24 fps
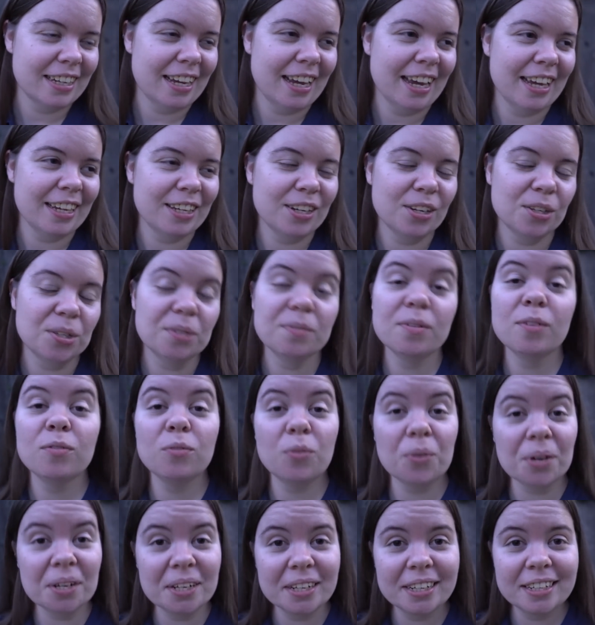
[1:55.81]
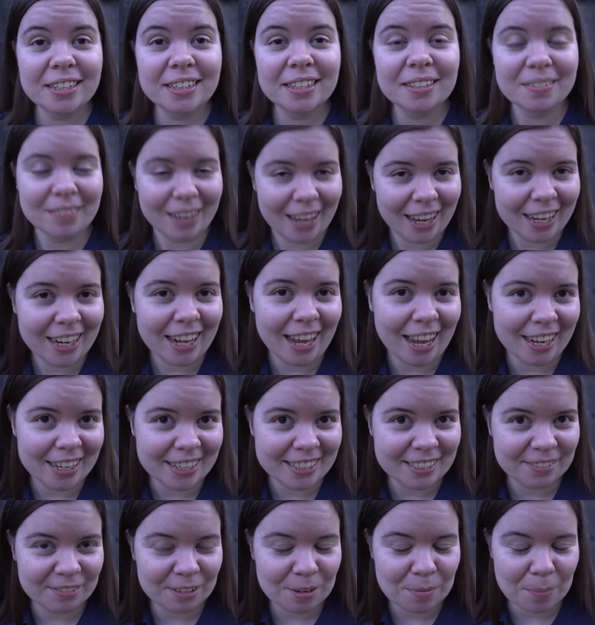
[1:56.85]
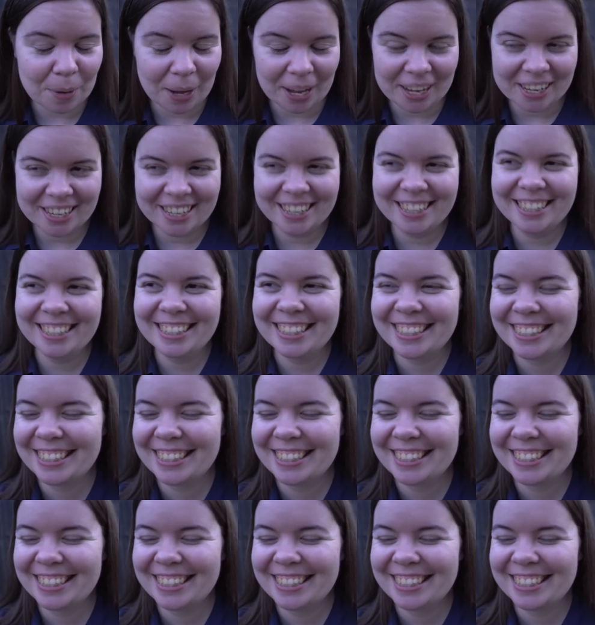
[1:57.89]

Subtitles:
I could have avoided if I had had a different bike.